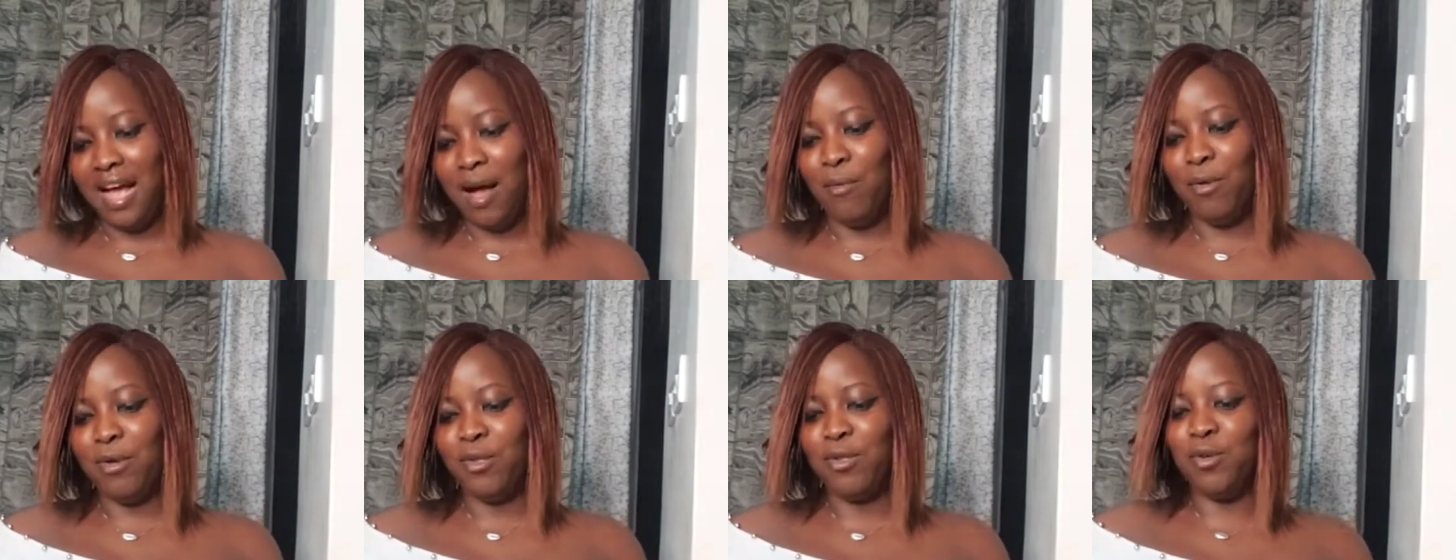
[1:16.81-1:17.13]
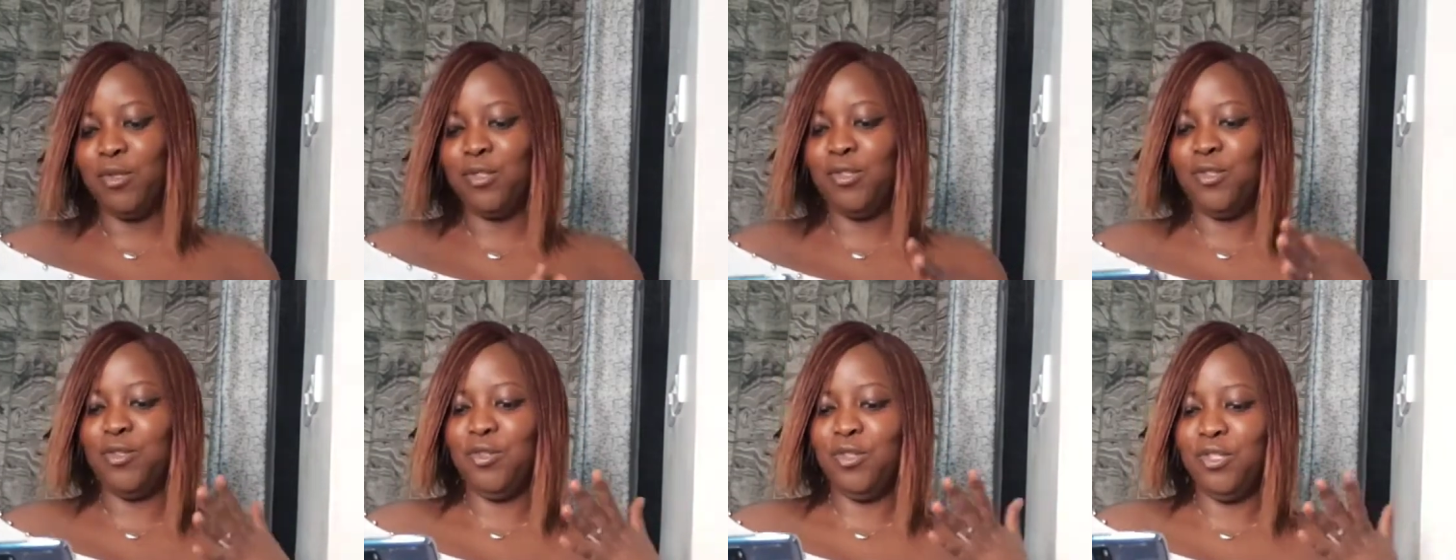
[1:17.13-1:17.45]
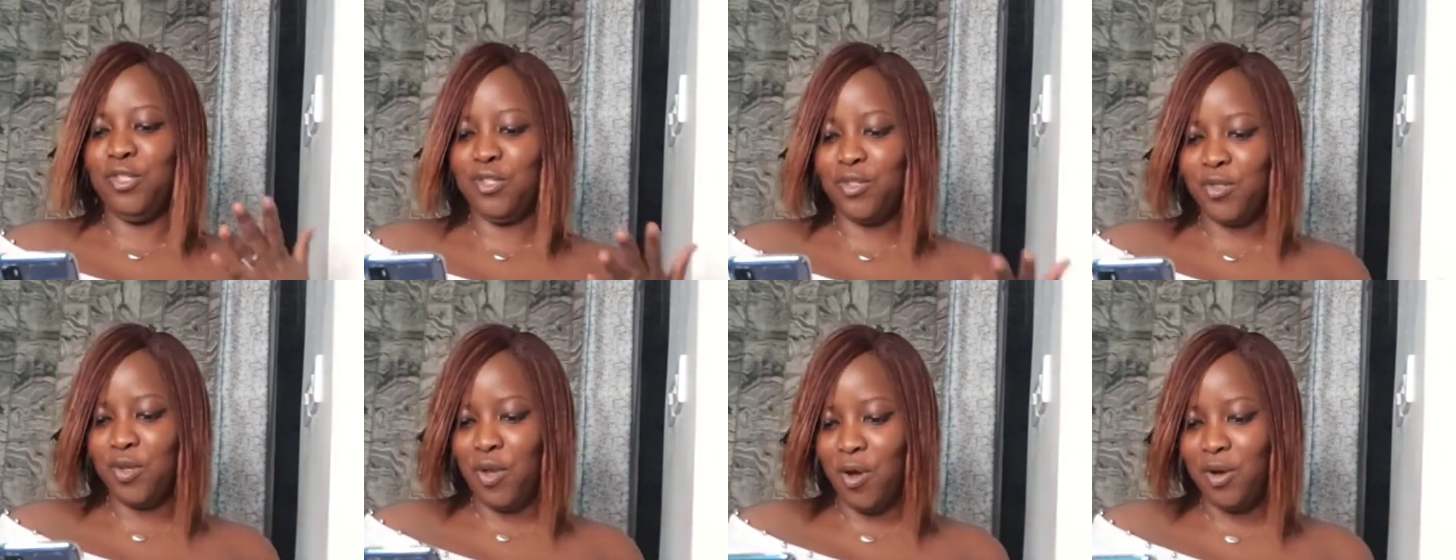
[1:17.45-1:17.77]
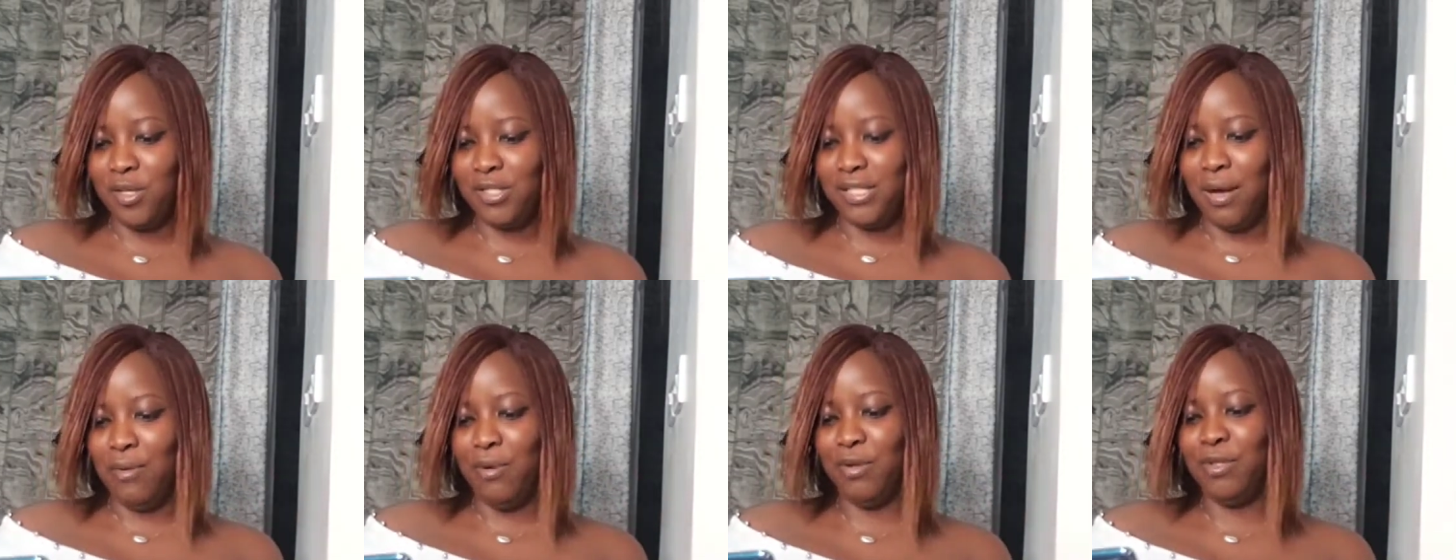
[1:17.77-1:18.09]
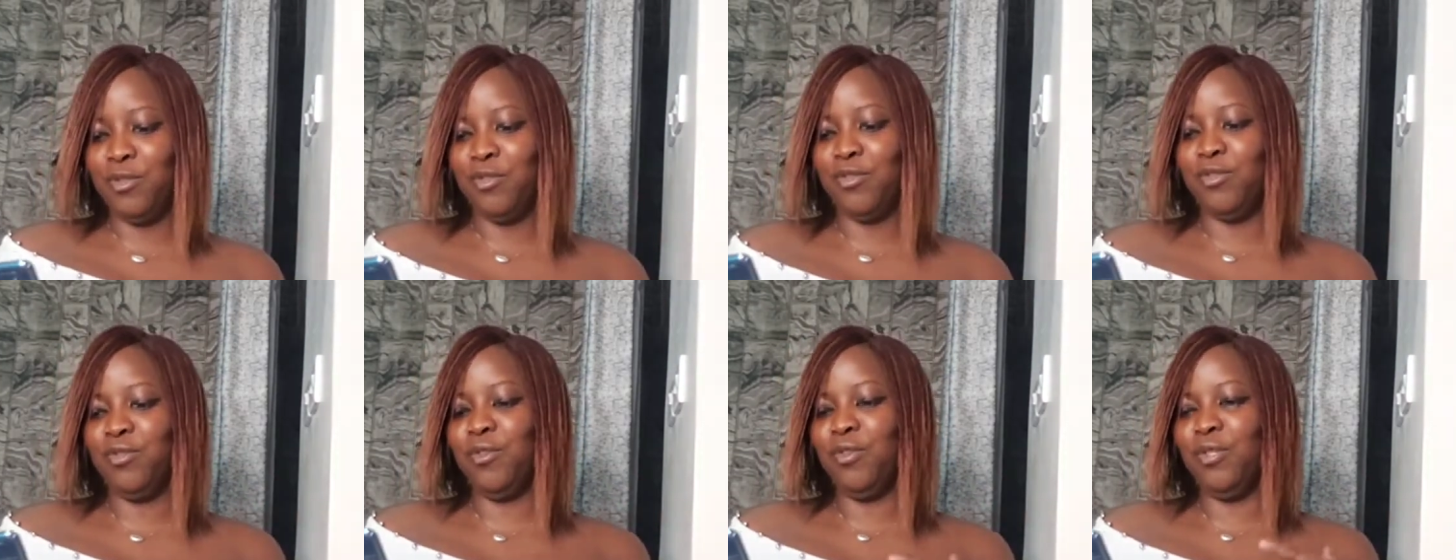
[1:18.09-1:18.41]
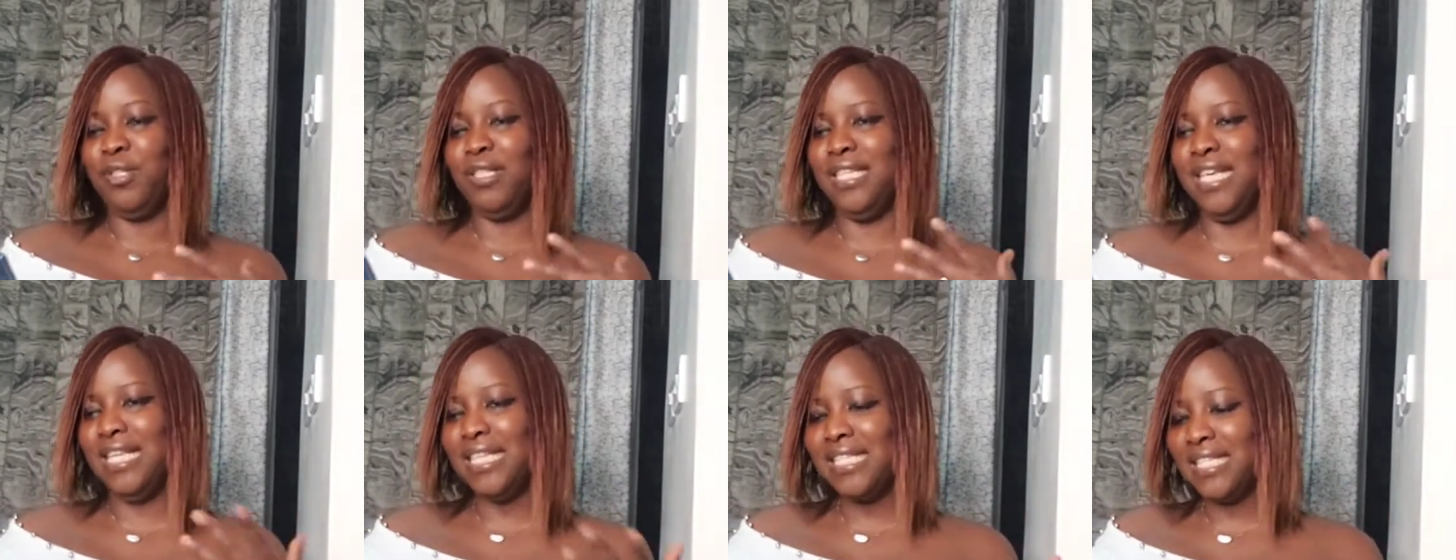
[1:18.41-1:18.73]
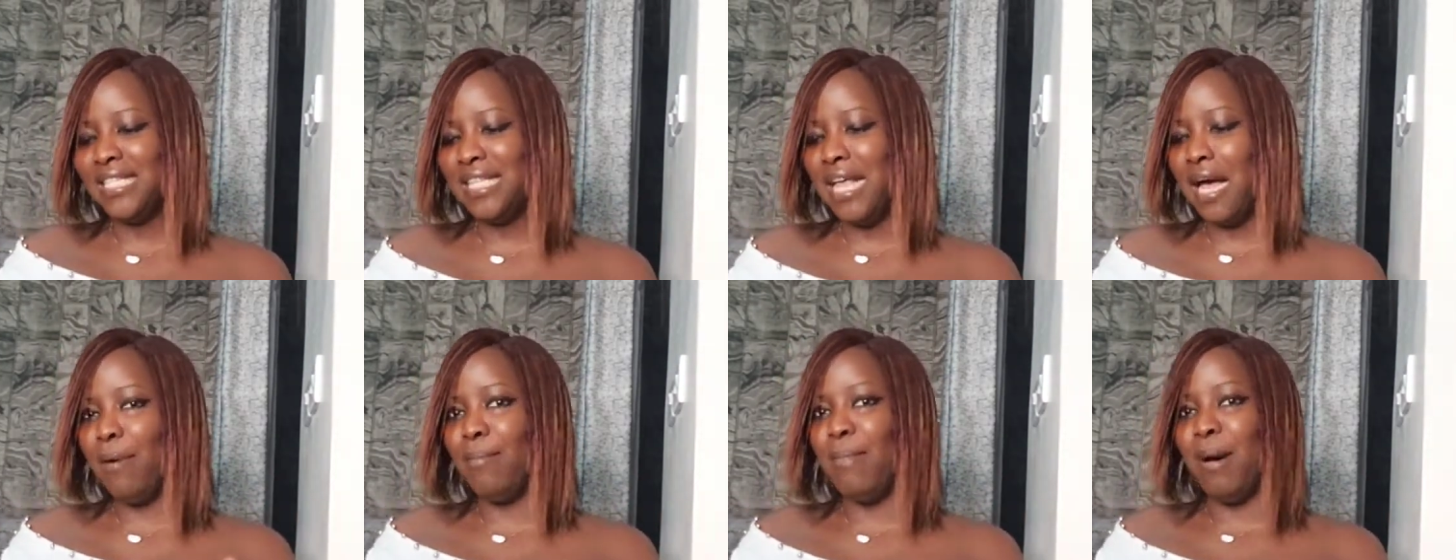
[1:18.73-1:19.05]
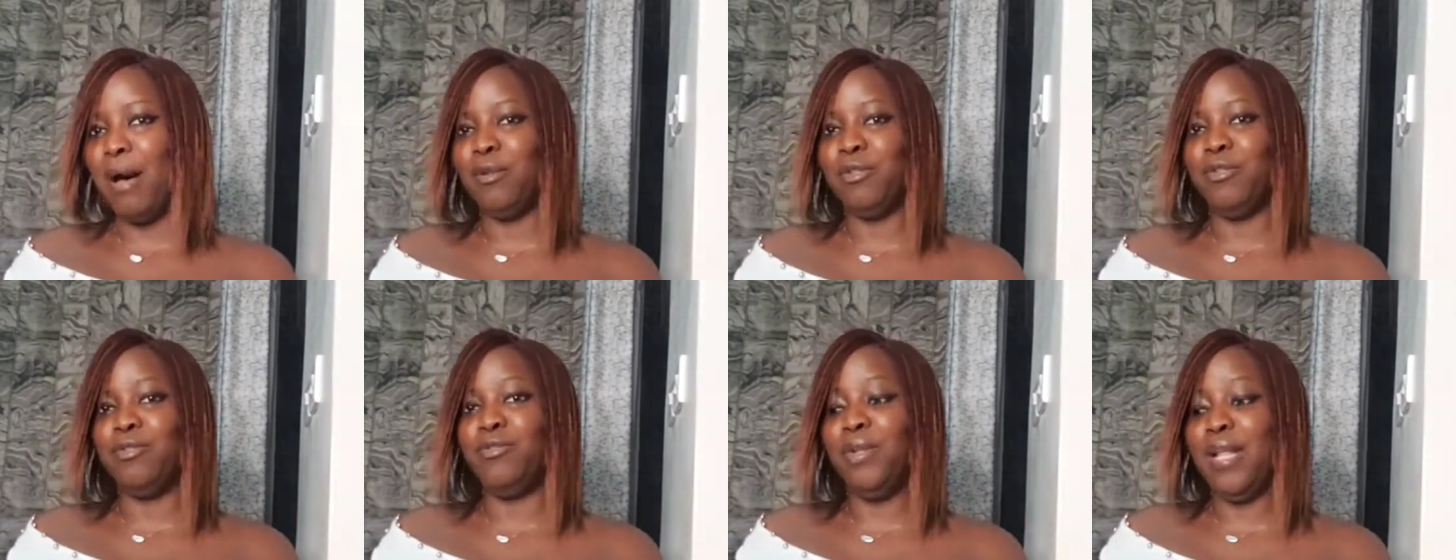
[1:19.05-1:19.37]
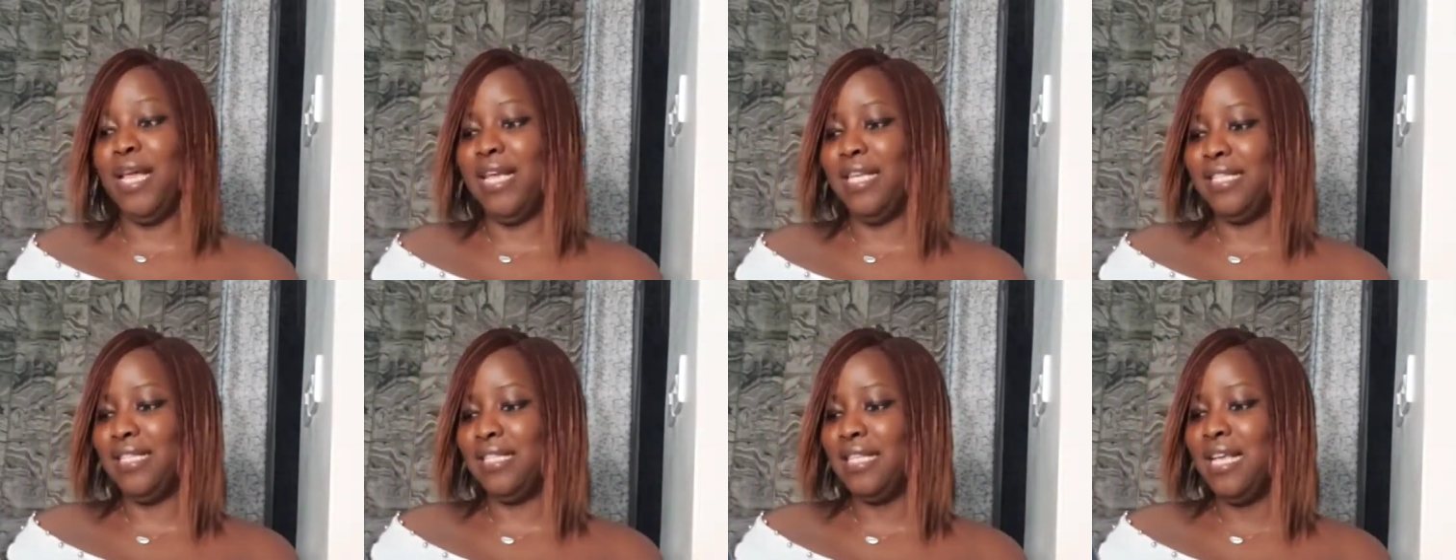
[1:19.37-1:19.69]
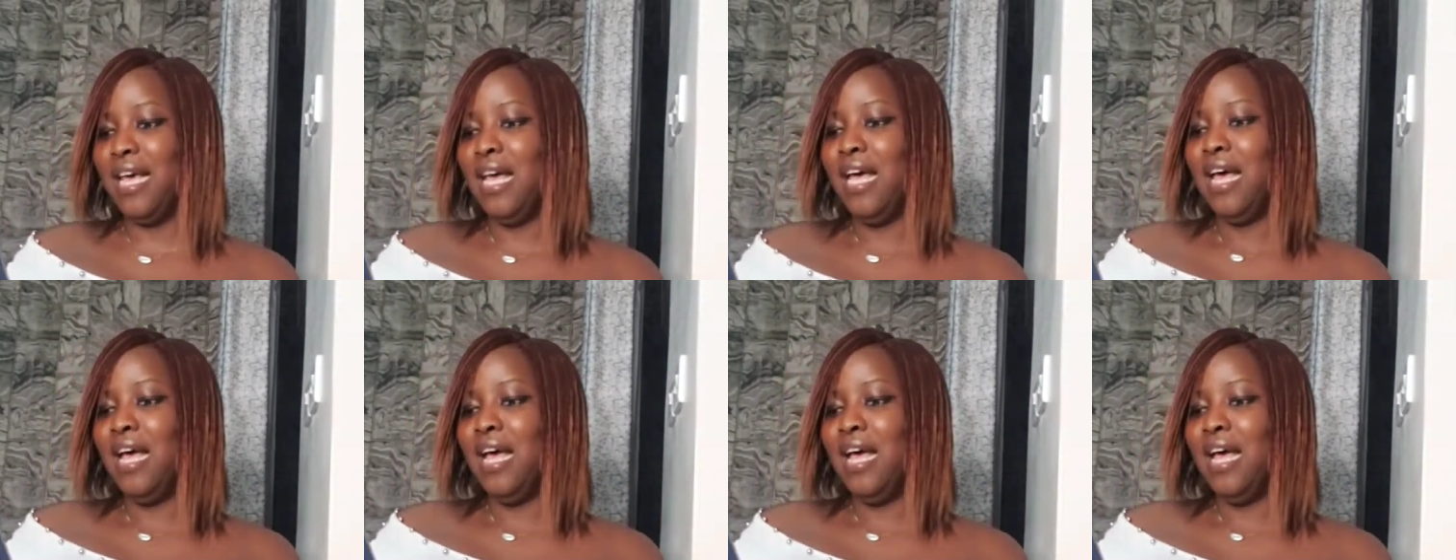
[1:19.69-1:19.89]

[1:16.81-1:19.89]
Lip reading: I want us to discuss, I want us to gist about today's